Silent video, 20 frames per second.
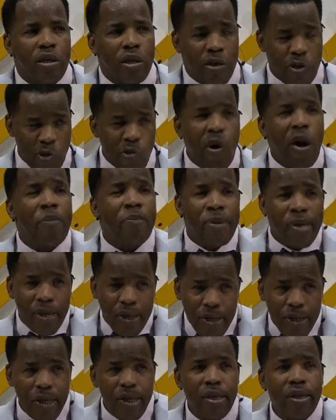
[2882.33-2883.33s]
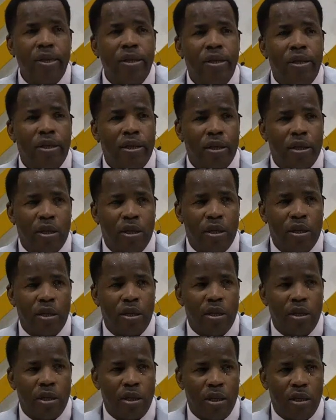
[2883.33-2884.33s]
You want to be clean?
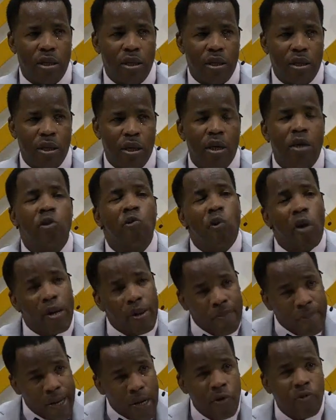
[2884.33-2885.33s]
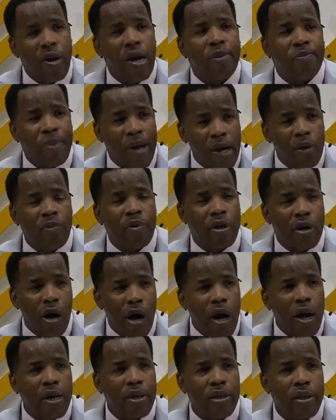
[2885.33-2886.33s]
You want to make right back with
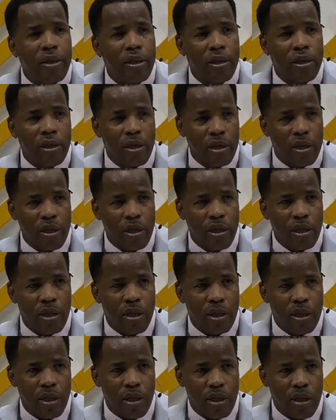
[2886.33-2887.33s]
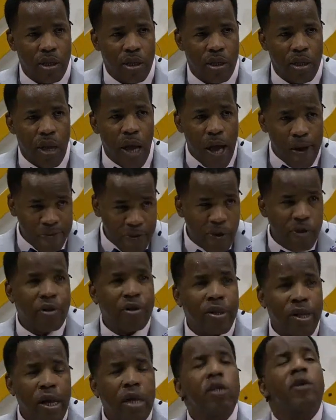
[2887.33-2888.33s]
God? After
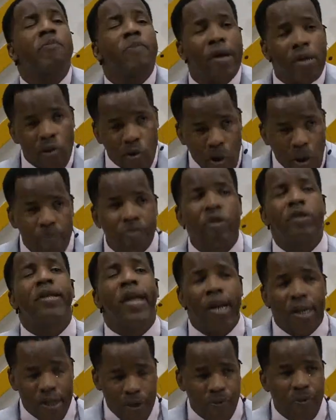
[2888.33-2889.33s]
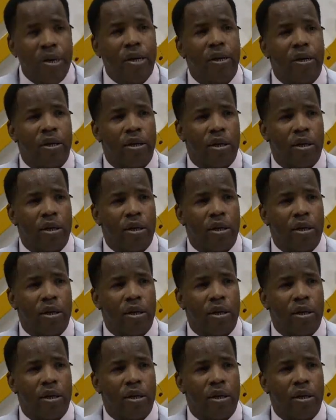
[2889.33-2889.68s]
today, you better come next week.